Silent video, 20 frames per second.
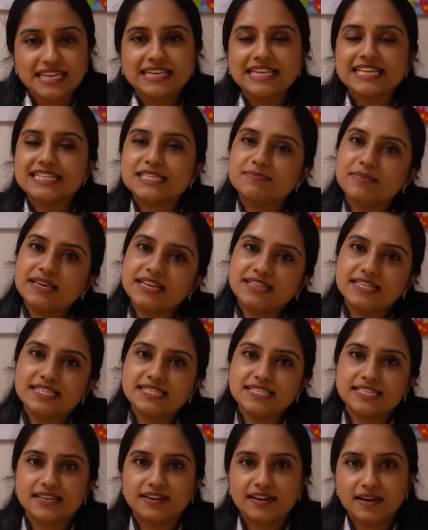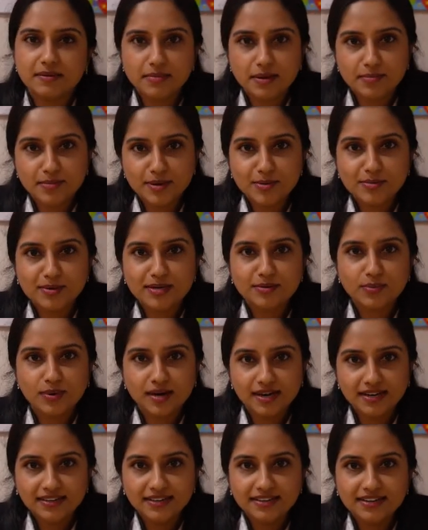Let's make this year a memorable
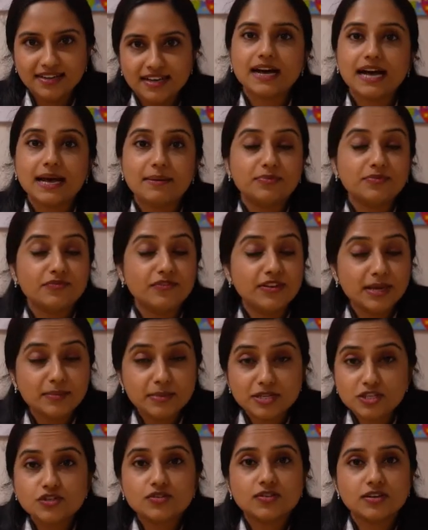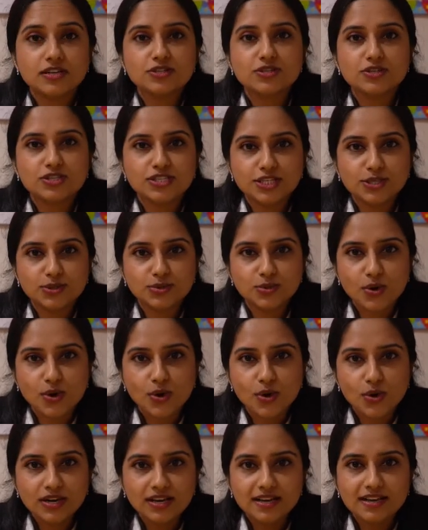one. I'm very much thrilled to see you
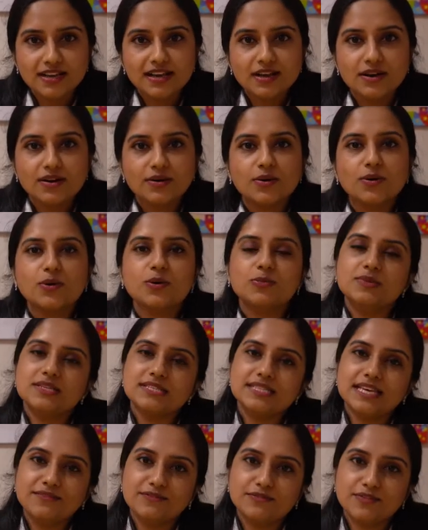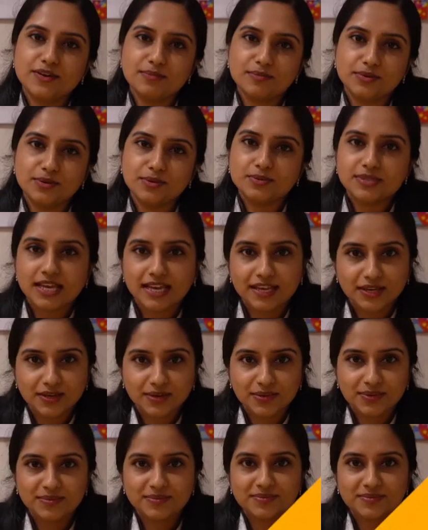all. Hope the same from you. Thank you.